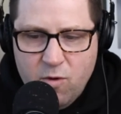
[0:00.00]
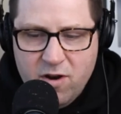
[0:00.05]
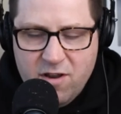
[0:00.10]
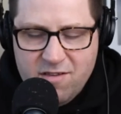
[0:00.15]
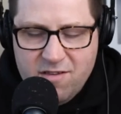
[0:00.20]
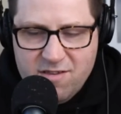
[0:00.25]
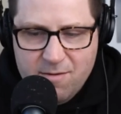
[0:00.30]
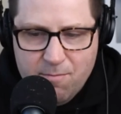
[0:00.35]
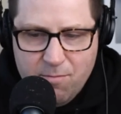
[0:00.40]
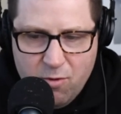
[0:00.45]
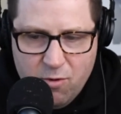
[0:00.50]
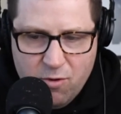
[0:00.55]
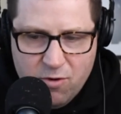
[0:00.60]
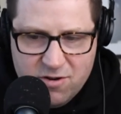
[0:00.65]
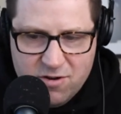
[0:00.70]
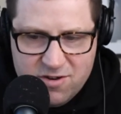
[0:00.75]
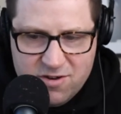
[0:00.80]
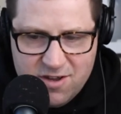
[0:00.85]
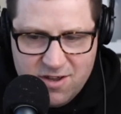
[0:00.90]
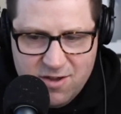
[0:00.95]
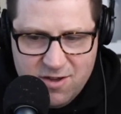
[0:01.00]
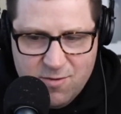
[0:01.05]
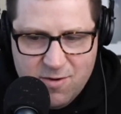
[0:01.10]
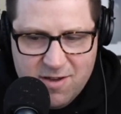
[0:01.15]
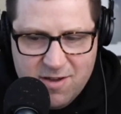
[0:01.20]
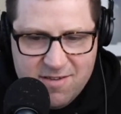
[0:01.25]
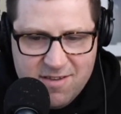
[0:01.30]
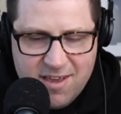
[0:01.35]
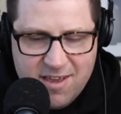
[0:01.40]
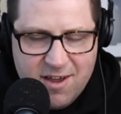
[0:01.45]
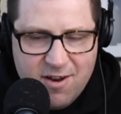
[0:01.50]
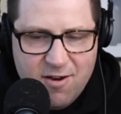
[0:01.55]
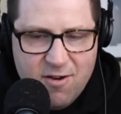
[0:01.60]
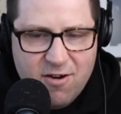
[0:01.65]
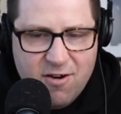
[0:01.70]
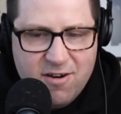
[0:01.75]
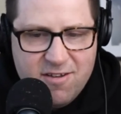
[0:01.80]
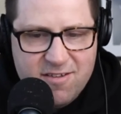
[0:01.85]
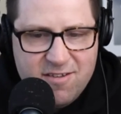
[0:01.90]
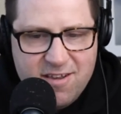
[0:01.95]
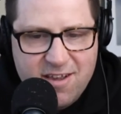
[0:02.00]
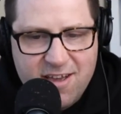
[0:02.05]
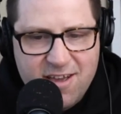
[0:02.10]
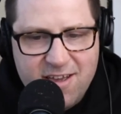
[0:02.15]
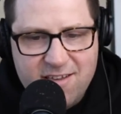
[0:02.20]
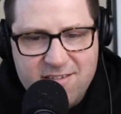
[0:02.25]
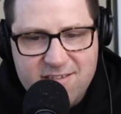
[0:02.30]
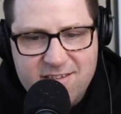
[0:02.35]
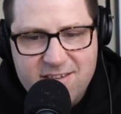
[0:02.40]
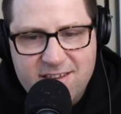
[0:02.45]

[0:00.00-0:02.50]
is important to you as like an artist, I guess?